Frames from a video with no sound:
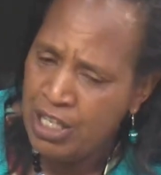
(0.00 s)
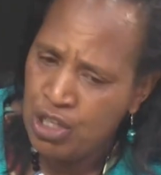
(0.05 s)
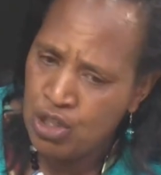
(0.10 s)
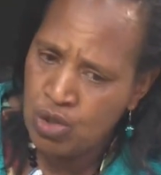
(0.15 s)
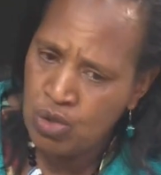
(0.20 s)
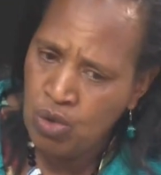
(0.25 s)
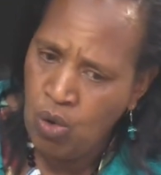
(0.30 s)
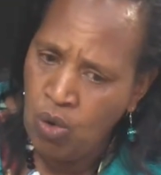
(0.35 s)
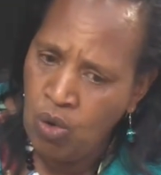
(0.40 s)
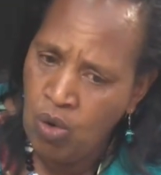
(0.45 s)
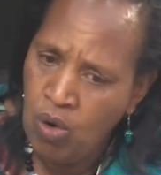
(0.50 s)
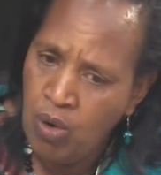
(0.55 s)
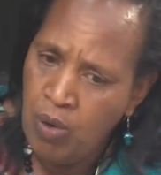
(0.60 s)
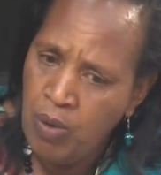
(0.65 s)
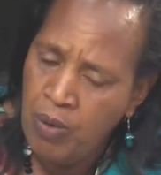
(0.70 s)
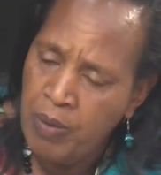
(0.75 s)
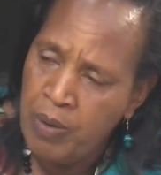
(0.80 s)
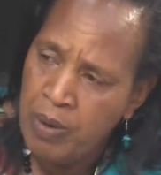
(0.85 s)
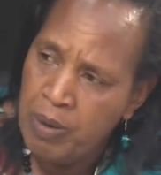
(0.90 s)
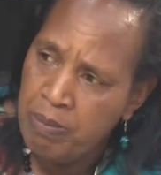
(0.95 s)
so,
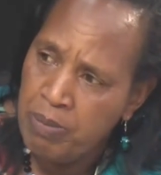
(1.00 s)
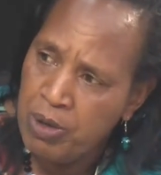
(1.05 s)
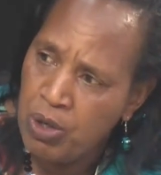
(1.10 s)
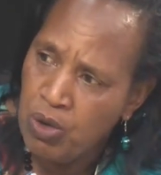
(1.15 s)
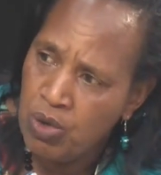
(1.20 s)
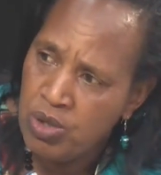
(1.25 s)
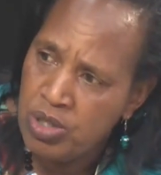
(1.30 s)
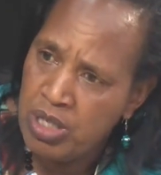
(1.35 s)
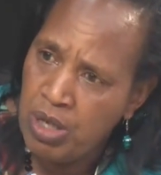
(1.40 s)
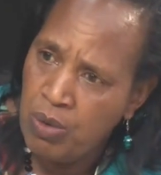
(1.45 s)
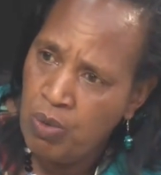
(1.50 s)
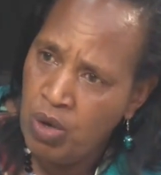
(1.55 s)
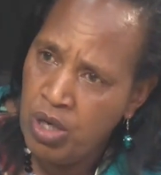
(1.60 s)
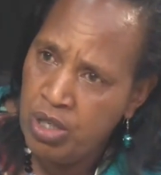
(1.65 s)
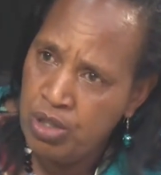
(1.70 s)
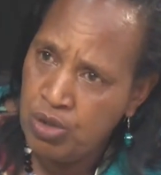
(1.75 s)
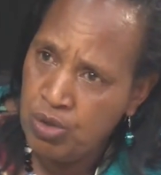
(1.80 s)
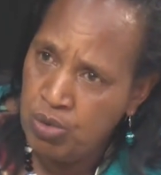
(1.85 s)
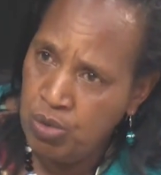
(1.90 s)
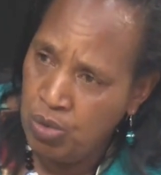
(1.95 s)
because they
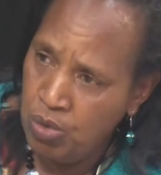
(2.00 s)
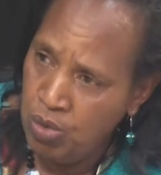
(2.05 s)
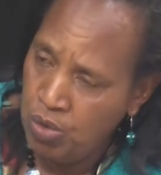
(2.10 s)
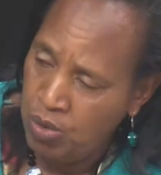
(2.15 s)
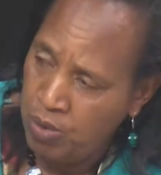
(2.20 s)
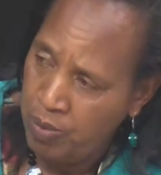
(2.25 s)
want to...